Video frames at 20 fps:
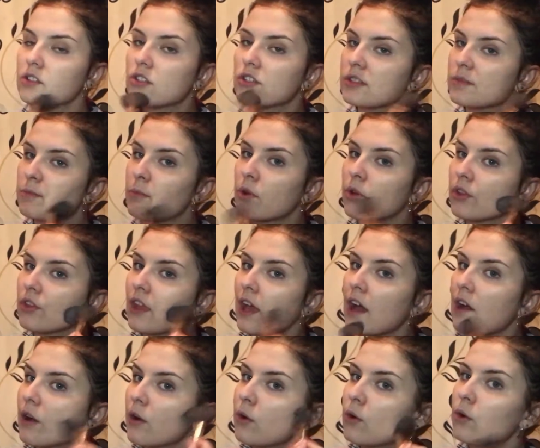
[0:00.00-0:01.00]
just put
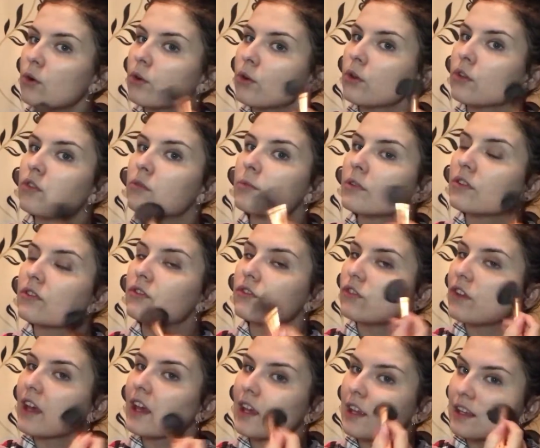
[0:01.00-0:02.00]
that all over my
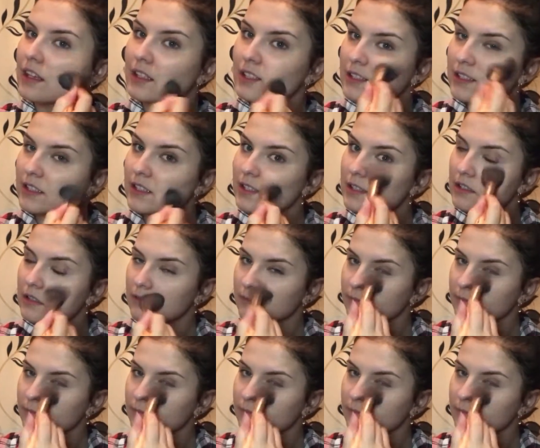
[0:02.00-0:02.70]
face.